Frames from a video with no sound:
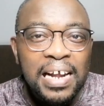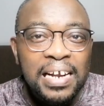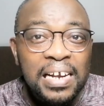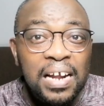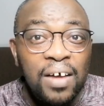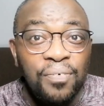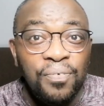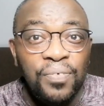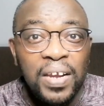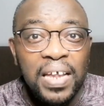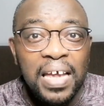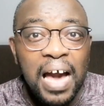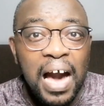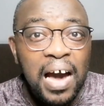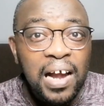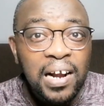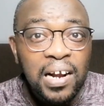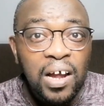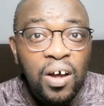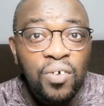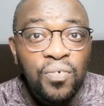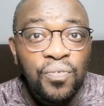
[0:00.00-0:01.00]
roughly
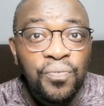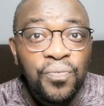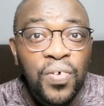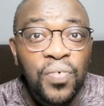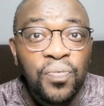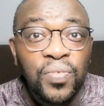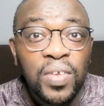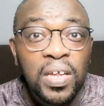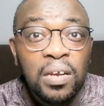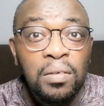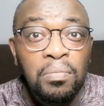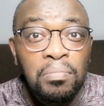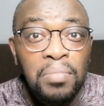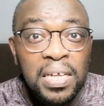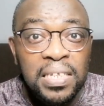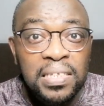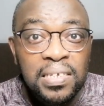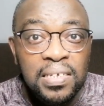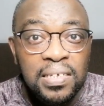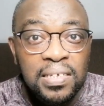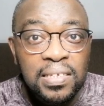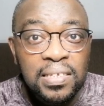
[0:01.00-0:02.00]
around 15
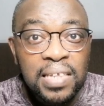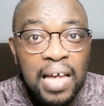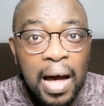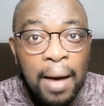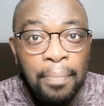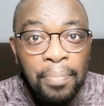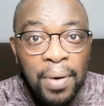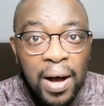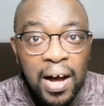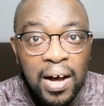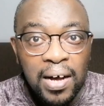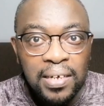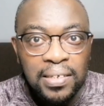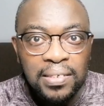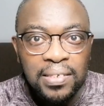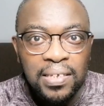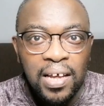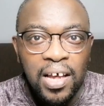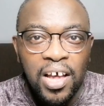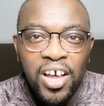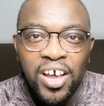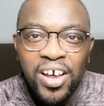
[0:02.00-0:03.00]
meters
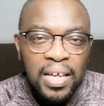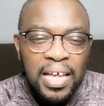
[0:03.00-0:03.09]
apart.